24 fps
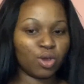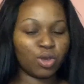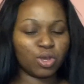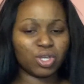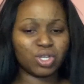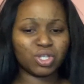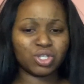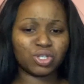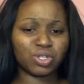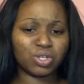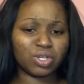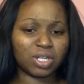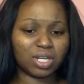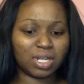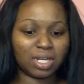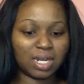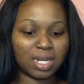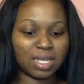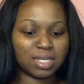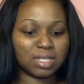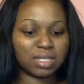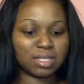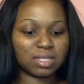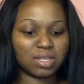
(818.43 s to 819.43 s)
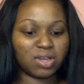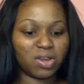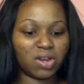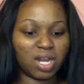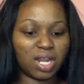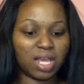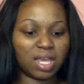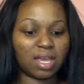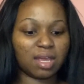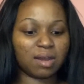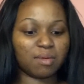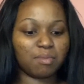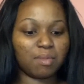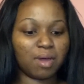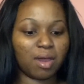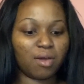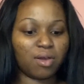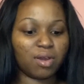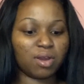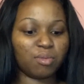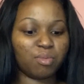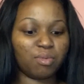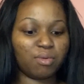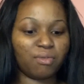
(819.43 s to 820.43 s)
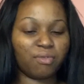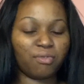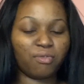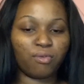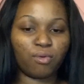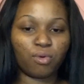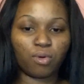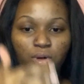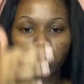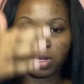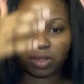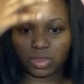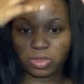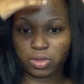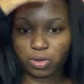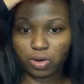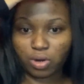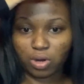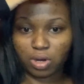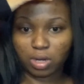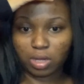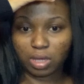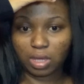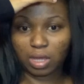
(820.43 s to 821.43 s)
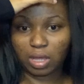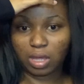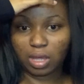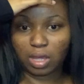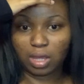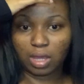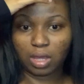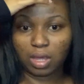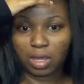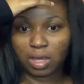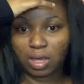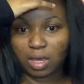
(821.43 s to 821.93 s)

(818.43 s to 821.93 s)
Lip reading: You shouldn't necessarily get married before 30.